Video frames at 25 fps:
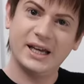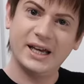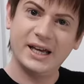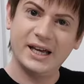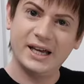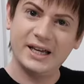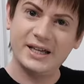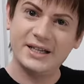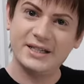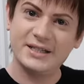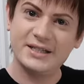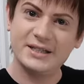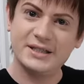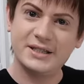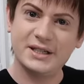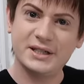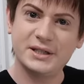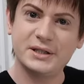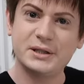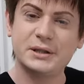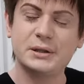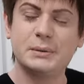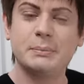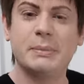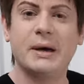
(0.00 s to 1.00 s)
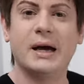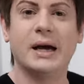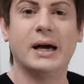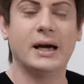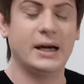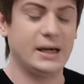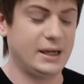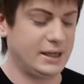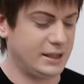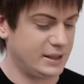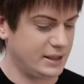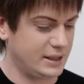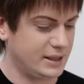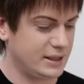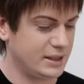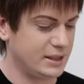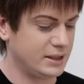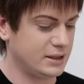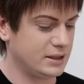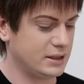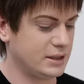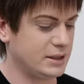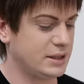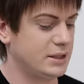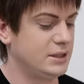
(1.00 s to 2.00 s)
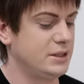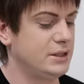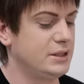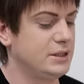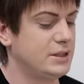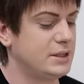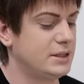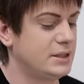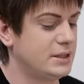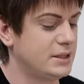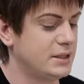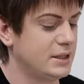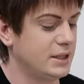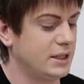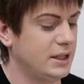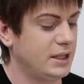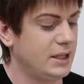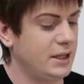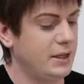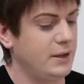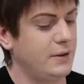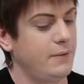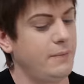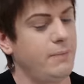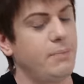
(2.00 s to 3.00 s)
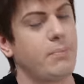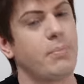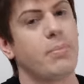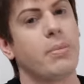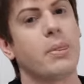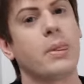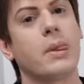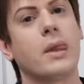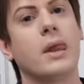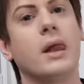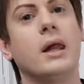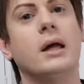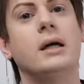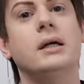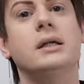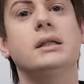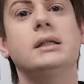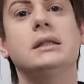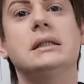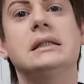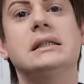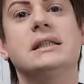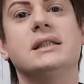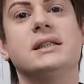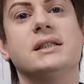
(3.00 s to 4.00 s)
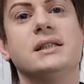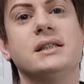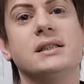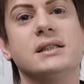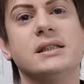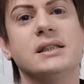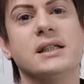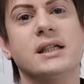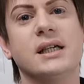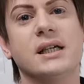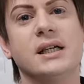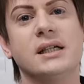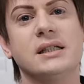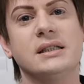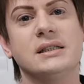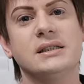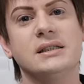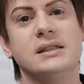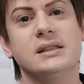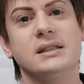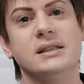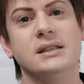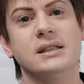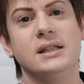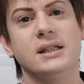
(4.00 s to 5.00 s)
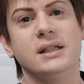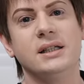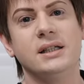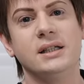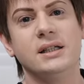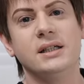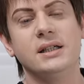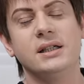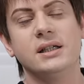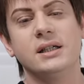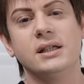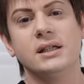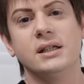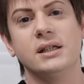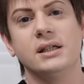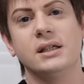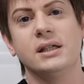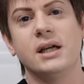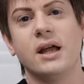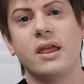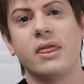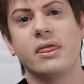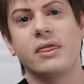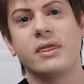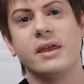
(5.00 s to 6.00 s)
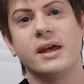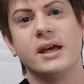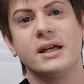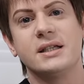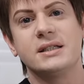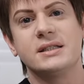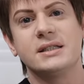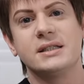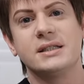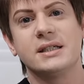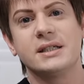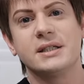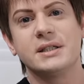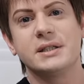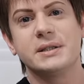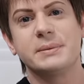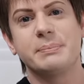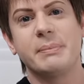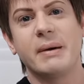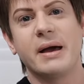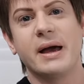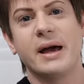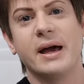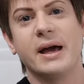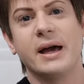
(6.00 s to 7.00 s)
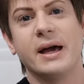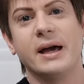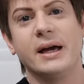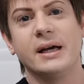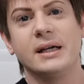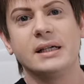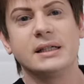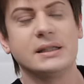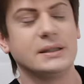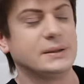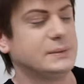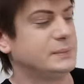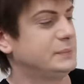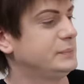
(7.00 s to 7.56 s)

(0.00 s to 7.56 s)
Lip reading: Here's the dust bag, you can see. There's the dust bag.